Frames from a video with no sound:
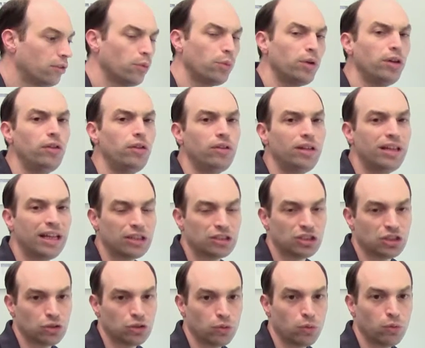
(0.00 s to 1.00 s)
So we're using the
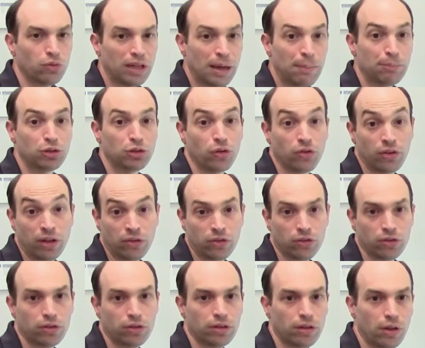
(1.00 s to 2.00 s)
external temperature
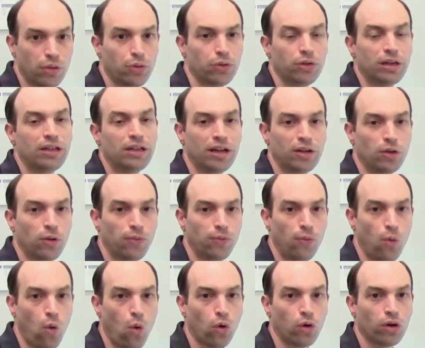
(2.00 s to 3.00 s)
sensor, the
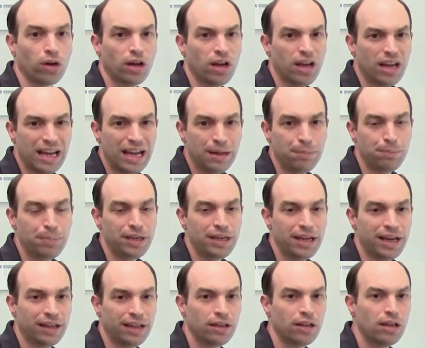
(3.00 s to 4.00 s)
3904
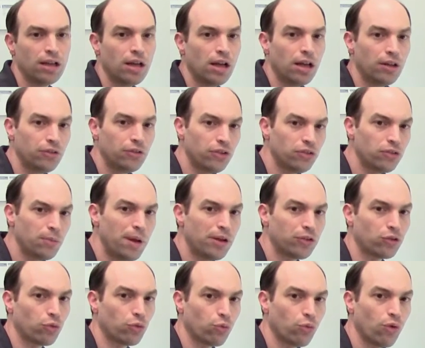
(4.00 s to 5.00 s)
NPN, just to
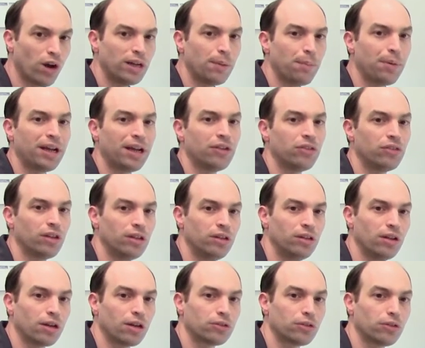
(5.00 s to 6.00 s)
measure right up against the
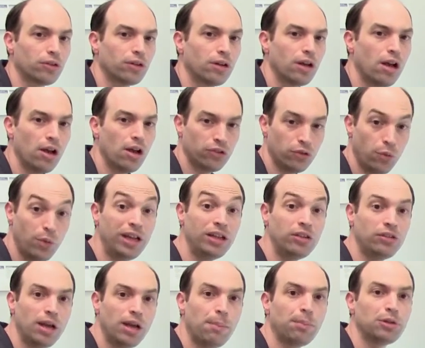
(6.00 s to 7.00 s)
inductor, so we can
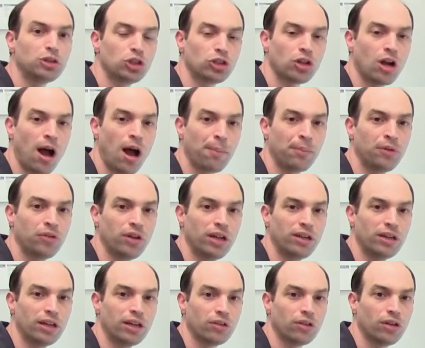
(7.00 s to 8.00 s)
temperature compensate
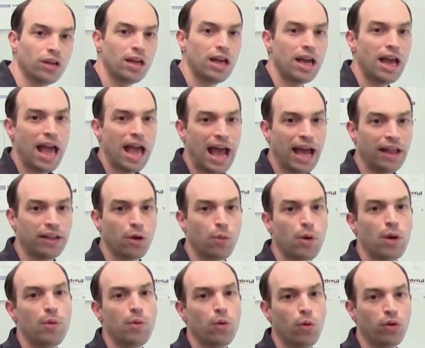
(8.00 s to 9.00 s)
it, and that way
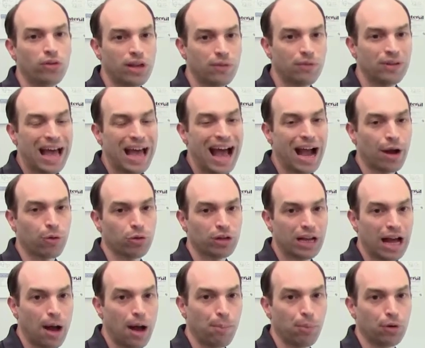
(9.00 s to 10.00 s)
we always have an accurate
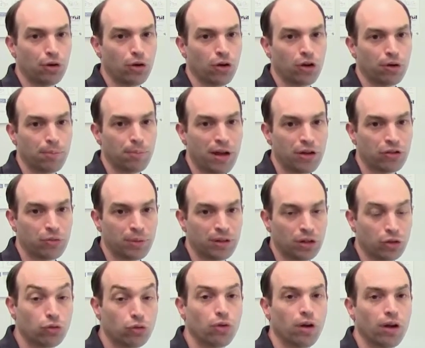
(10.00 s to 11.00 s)
output current measurement
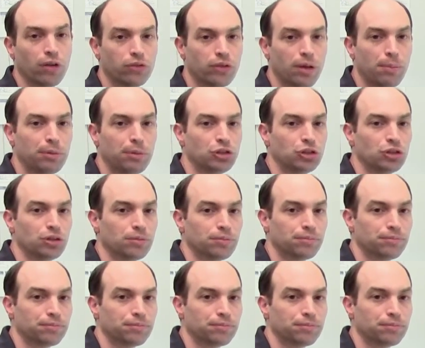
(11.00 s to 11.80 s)
across temperature.